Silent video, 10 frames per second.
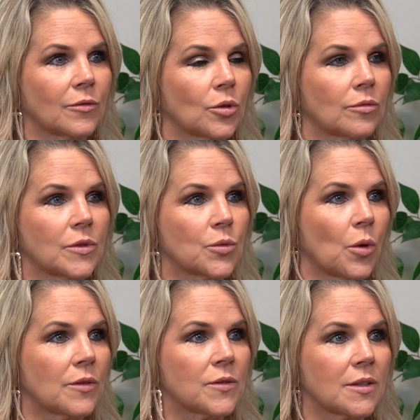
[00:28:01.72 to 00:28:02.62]
For his
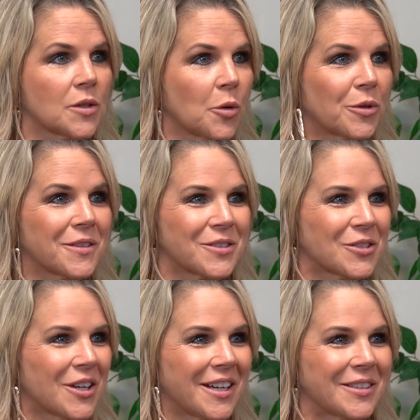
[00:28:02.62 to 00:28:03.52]
wife stays home with his
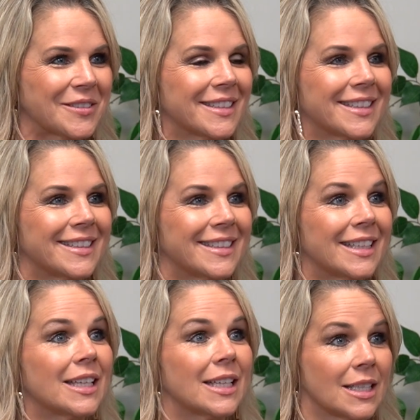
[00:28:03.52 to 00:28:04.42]
child, and
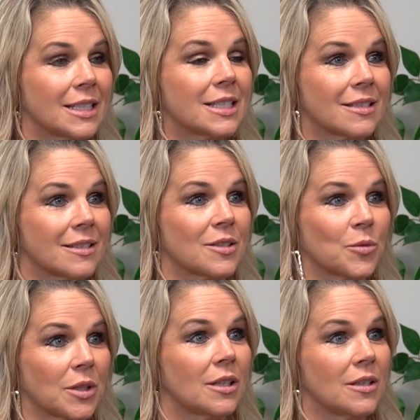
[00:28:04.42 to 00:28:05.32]
that's
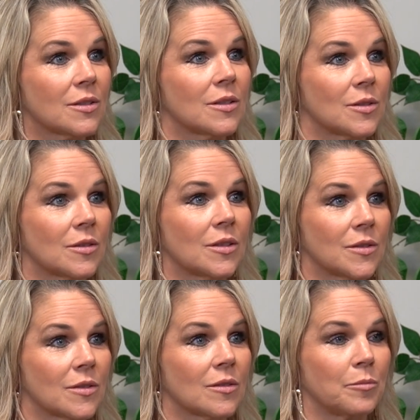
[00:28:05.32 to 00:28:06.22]
what he is.
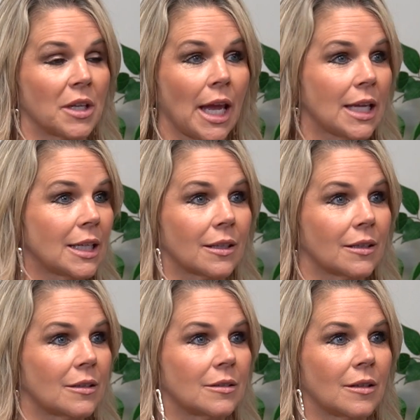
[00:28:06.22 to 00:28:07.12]
He's a mechanic,
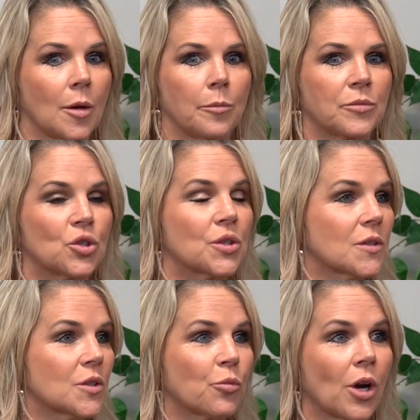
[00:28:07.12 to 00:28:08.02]
and I'm just
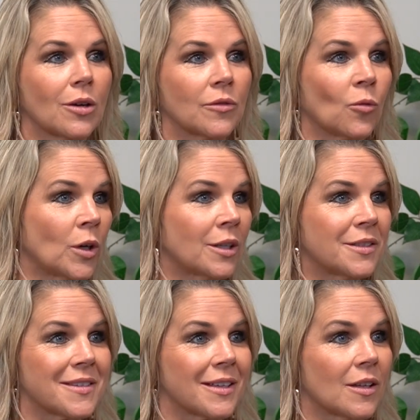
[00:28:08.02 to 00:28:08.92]
as proud of one
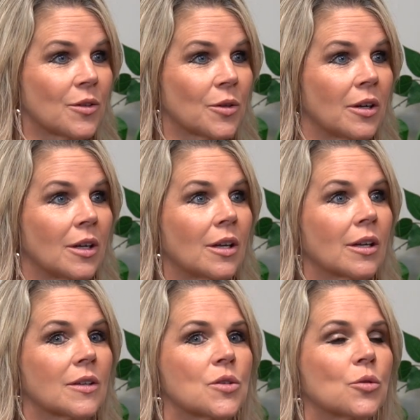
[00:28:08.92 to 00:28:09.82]
as the other,
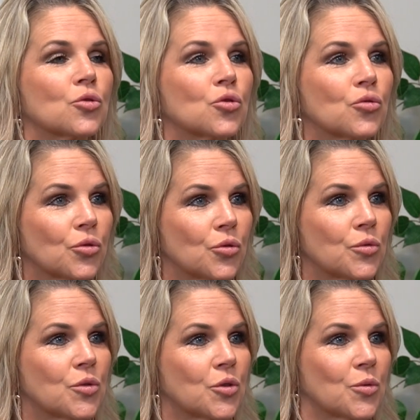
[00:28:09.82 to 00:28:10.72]
because they're
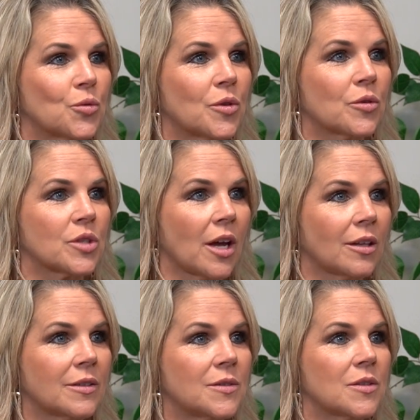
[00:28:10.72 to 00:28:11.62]
true to their
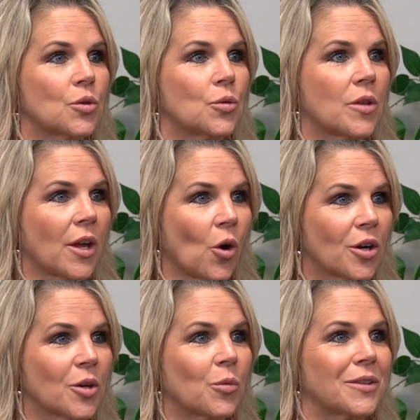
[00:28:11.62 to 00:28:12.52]
talents and who they
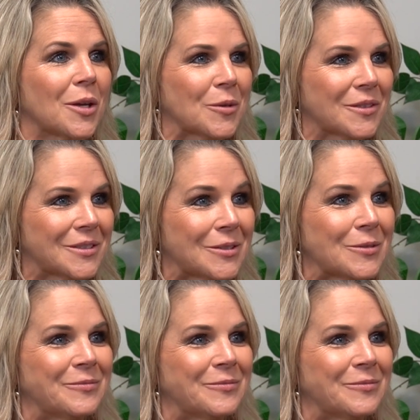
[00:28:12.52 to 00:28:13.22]
are and what they want to do.